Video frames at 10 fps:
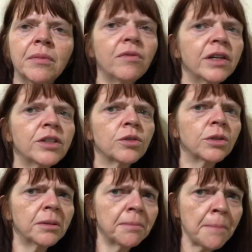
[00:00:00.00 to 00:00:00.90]
of ice
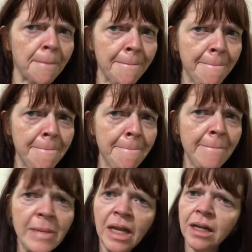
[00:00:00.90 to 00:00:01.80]
cream.
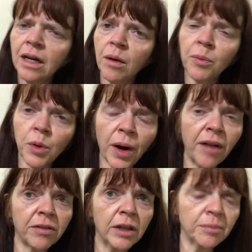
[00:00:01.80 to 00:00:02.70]
A cup or a
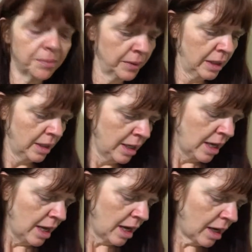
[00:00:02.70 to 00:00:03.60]
half a cup.
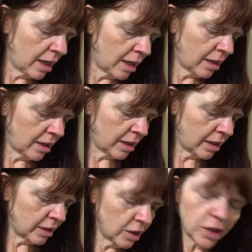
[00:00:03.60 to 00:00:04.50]

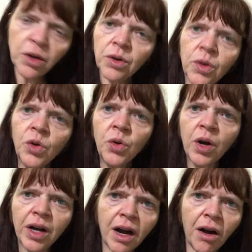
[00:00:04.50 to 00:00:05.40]
Uh, so
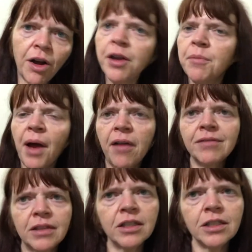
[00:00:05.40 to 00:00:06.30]
I am
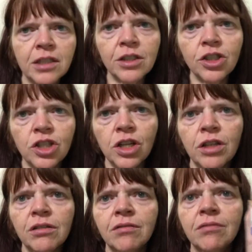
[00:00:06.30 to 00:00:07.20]
having this instead.